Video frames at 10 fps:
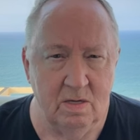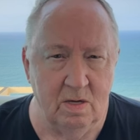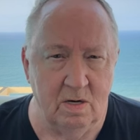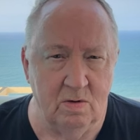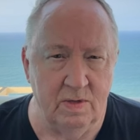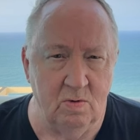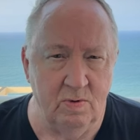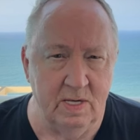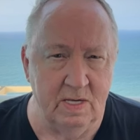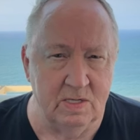you know, then
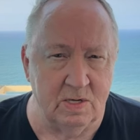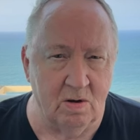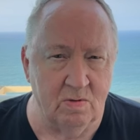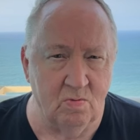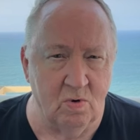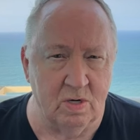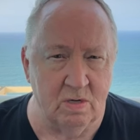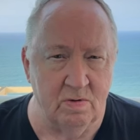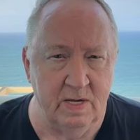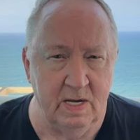we can start working
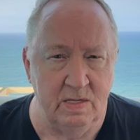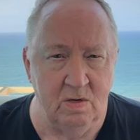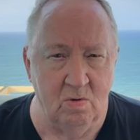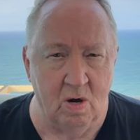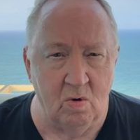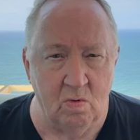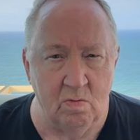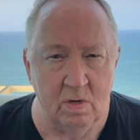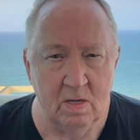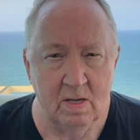on getting you
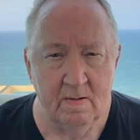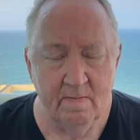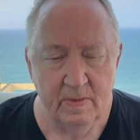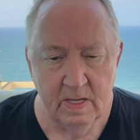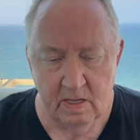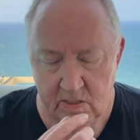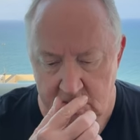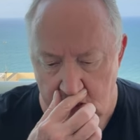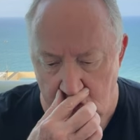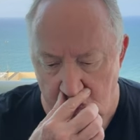home.
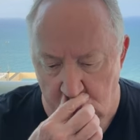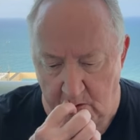So